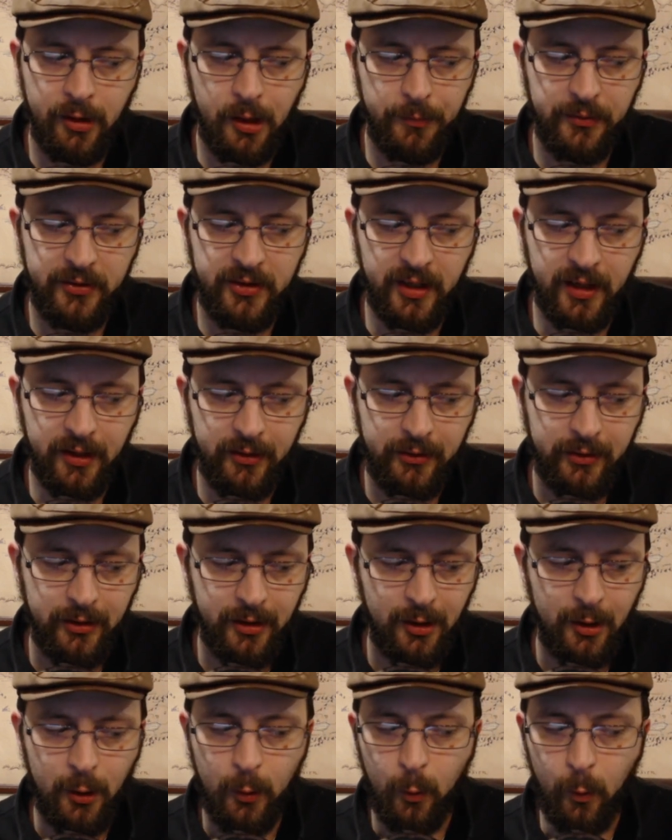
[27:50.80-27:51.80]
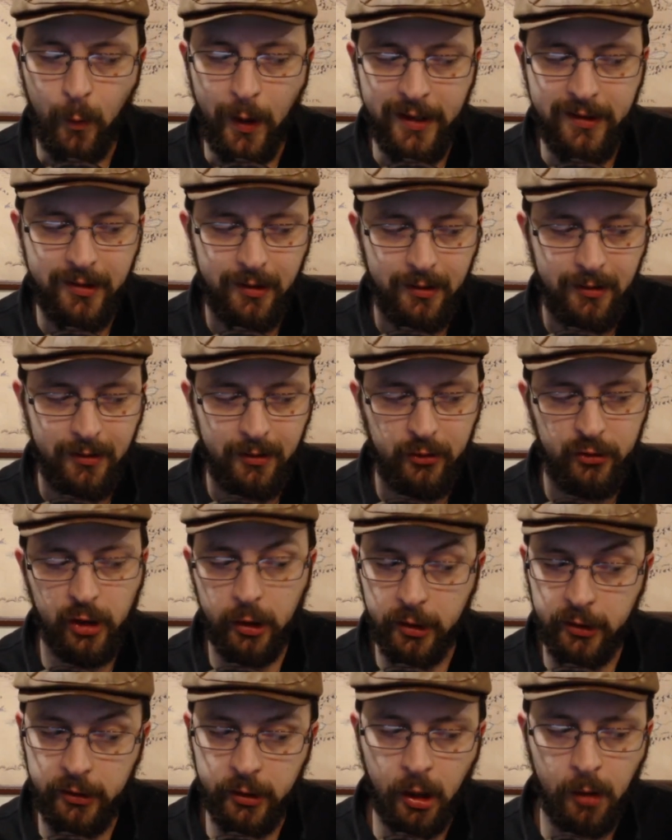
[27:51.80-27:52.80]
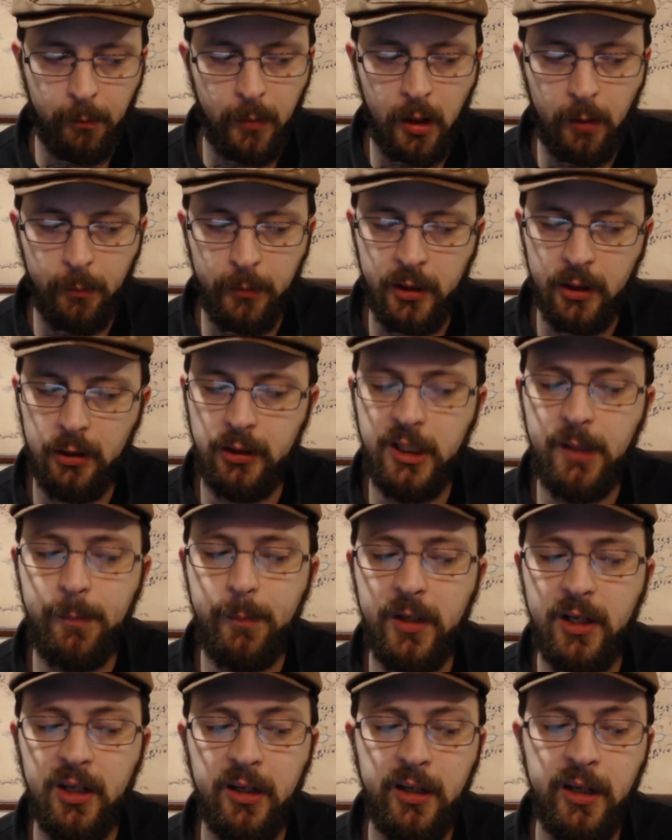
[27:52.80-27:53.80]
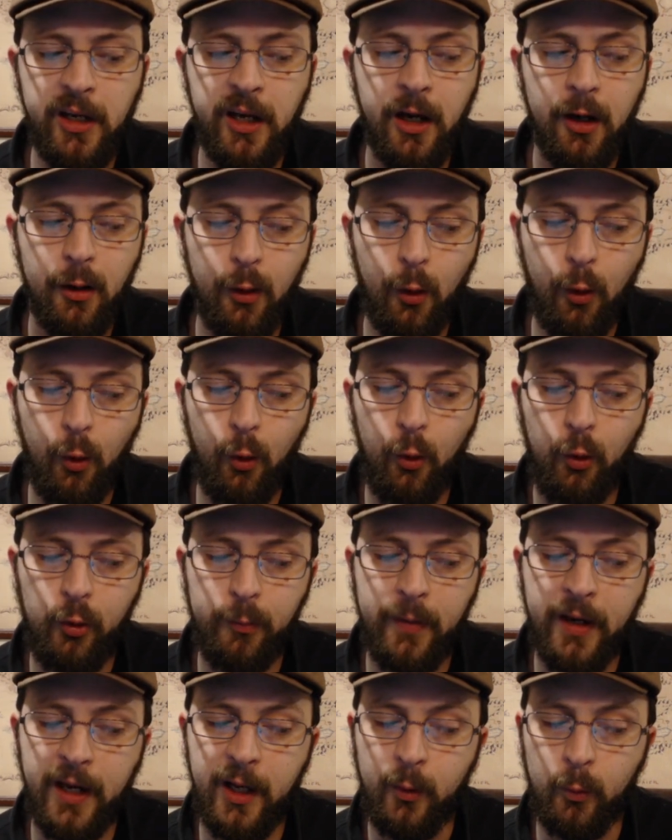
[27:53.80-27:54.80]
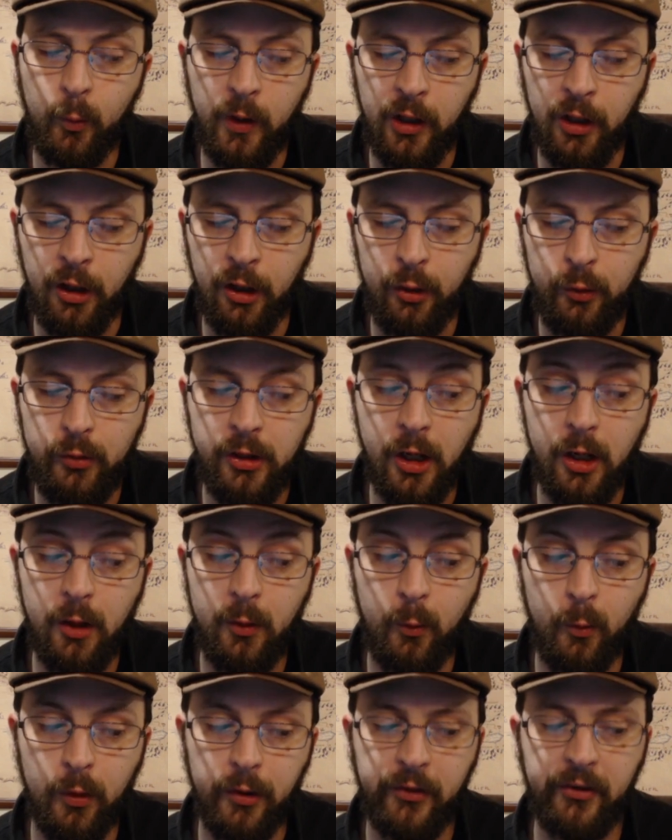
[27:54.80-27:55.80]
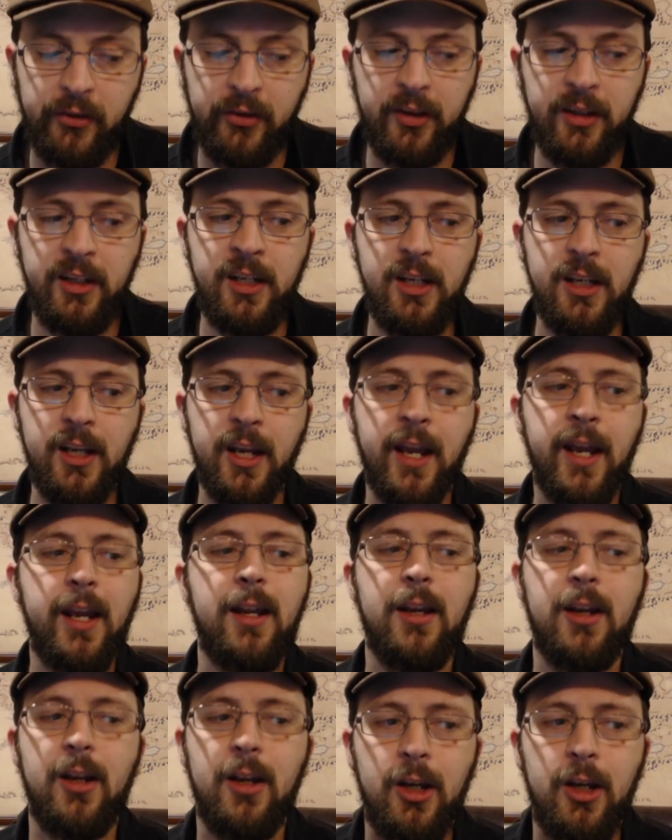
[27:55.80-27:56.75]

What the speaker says: says, "What?" shouted Tom Bombadil, leaping into the air. "Old man Willow, not worse than he, eh?